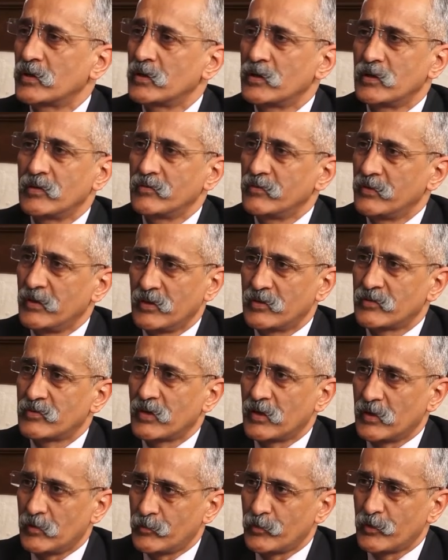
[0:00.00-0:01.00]
and we
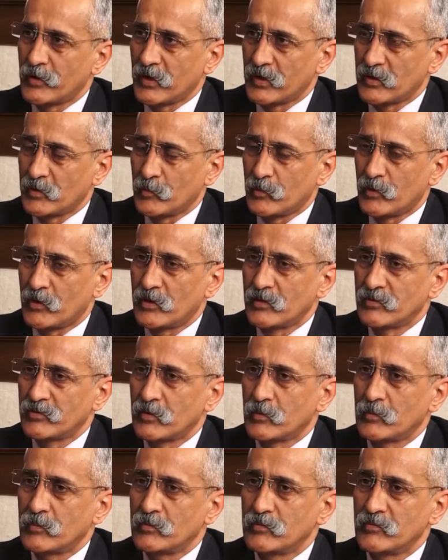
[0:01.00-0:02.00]
try and protect the border
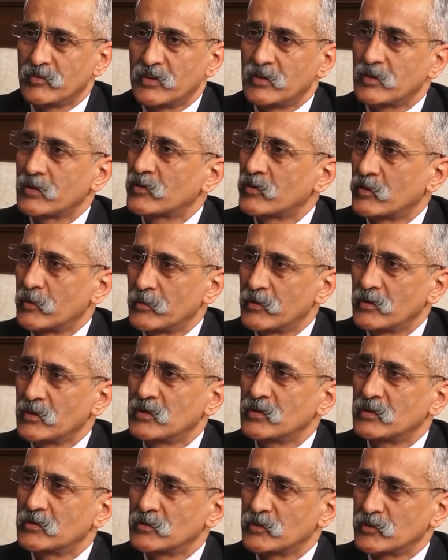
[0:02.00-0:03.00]
from whether
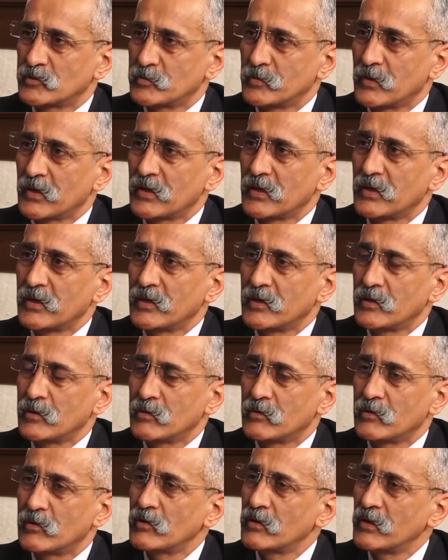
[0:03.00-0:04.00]
criminals or smuggling or